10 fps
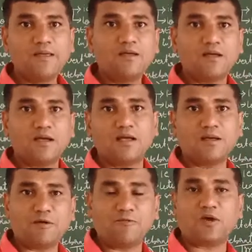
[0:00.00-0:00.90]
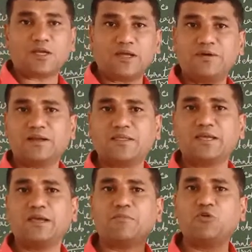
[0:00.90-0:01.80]
whatever
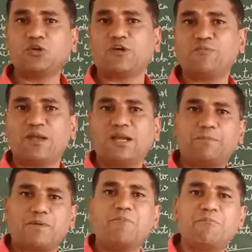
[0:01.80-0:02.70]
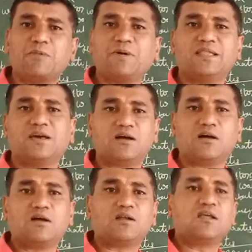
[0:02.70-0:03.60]
the amount of blood pumped by the
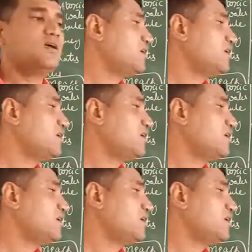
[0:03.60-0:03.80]
heart,